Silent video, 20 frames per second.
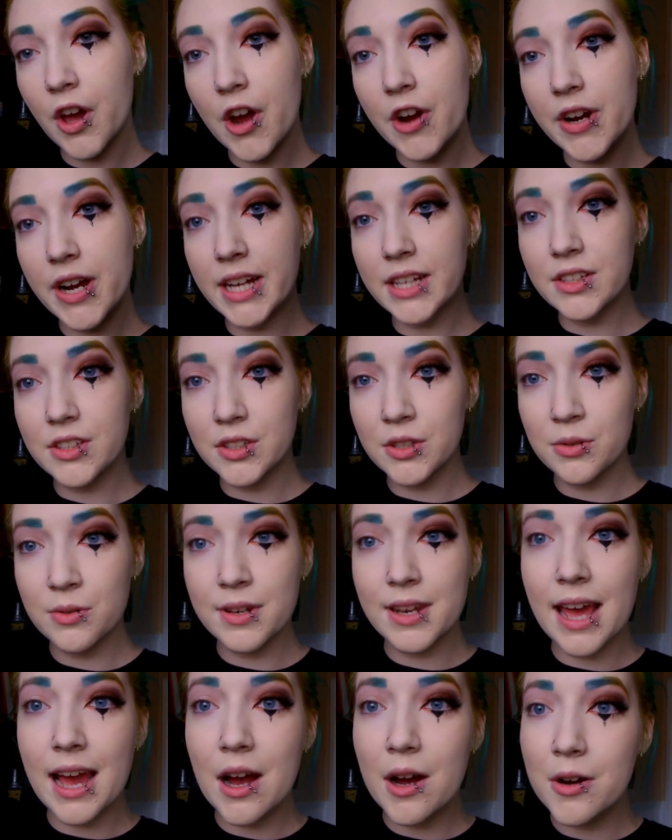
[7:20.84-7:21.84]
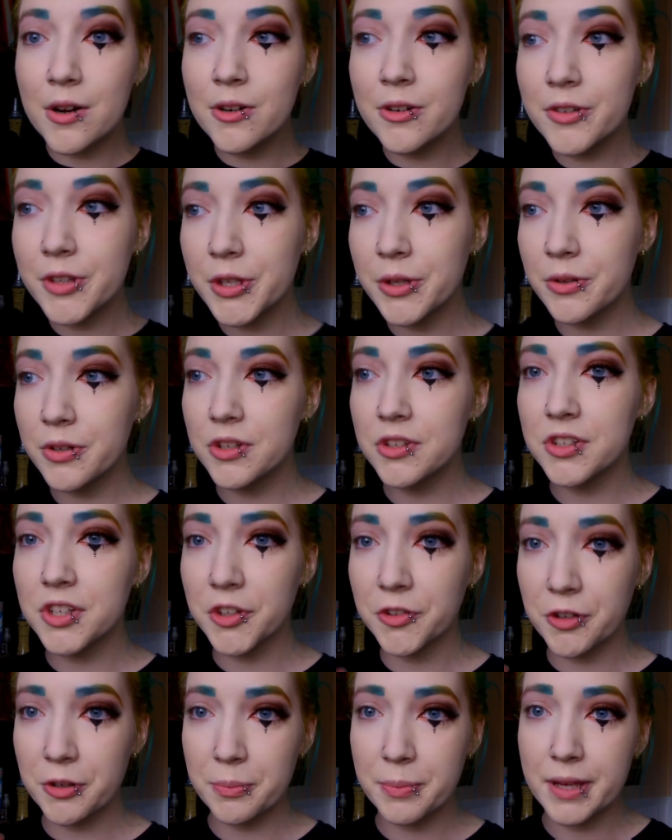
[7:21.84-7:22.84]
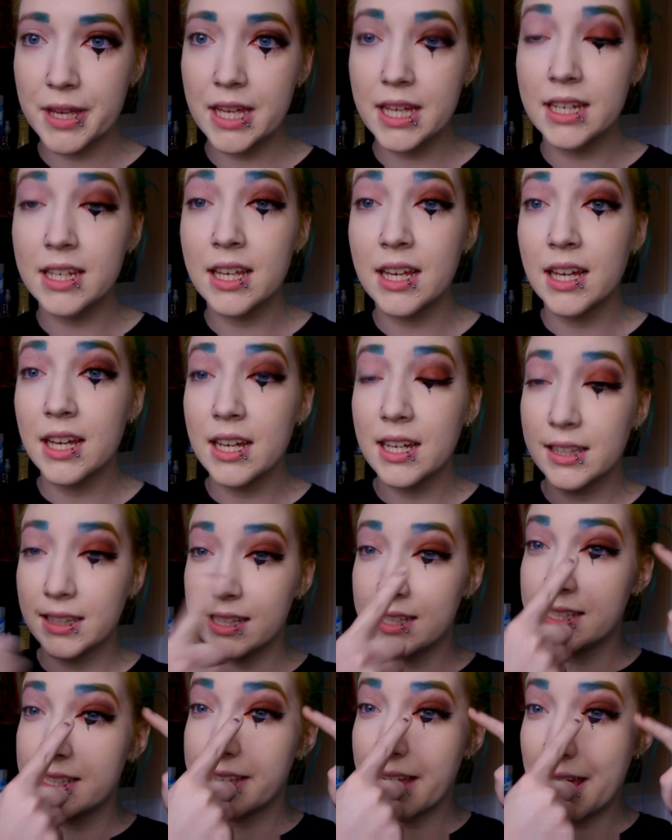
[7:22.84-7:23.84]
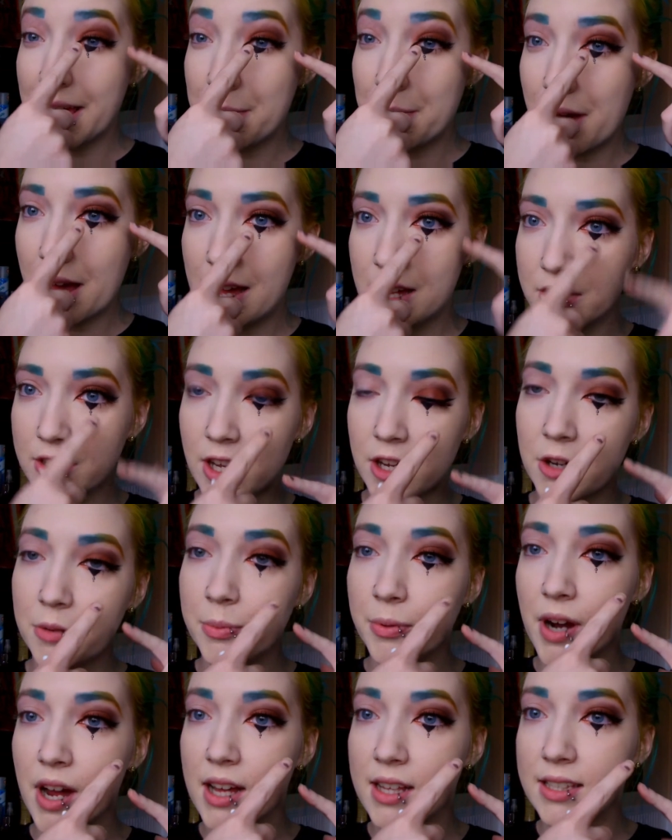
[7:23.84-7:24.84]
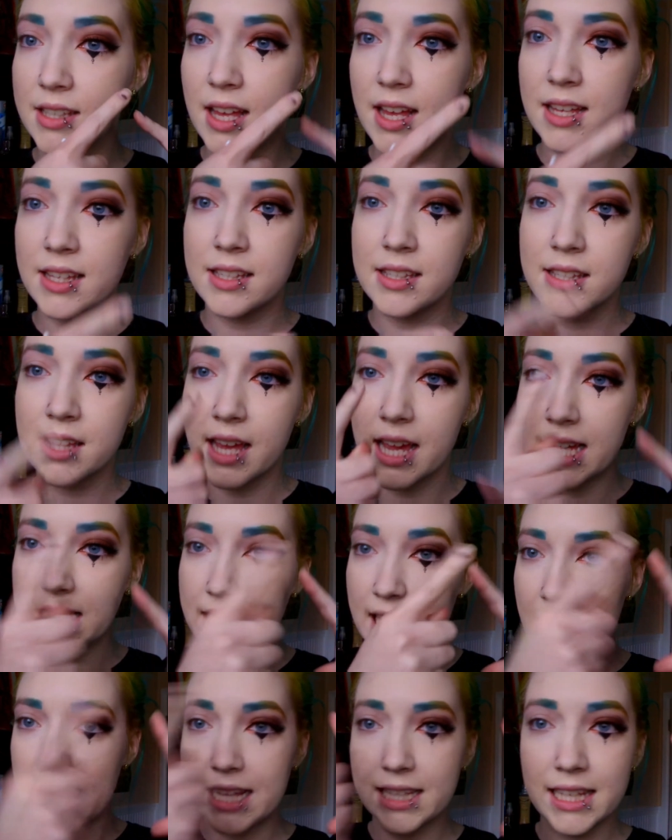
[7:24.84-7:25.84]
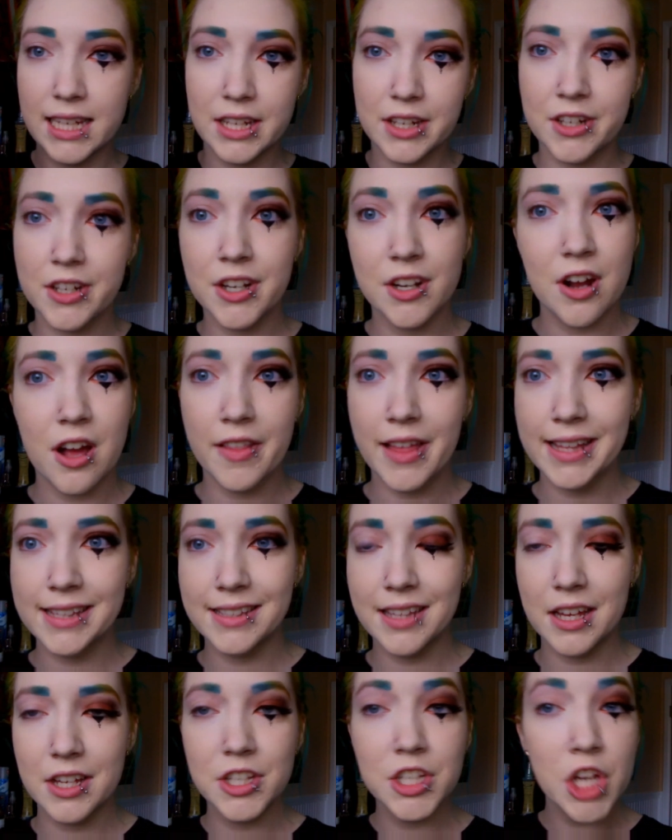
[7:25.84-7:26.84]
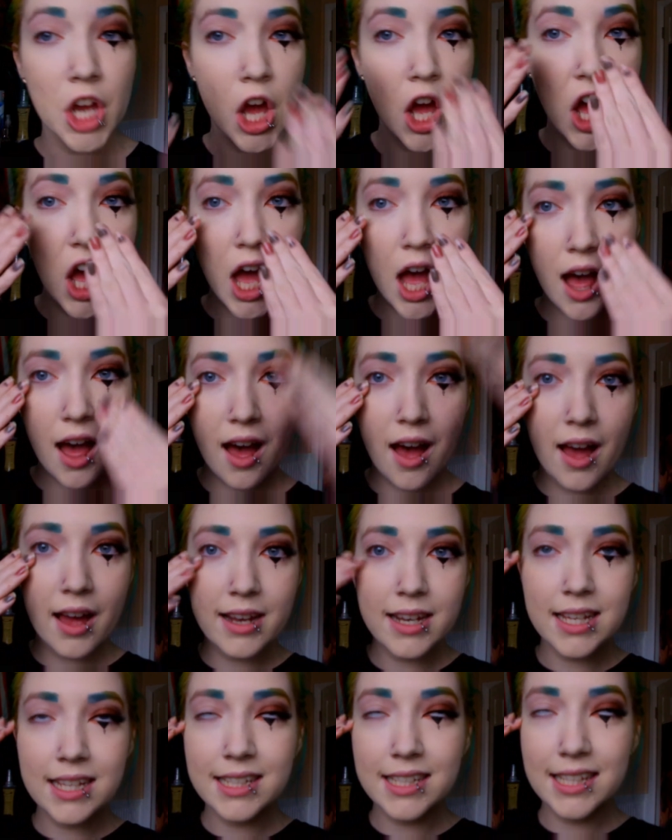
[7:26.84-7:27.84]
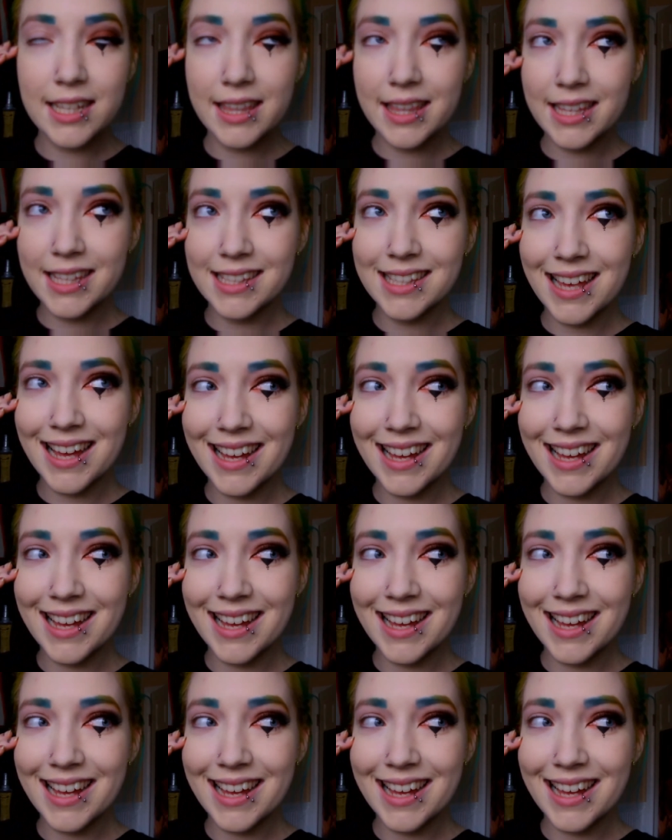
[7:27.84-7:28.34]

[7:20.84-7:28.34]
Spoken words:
Alright, so now you're just going to repeat the same eyeshadow process and the eyeliner and all that such on to this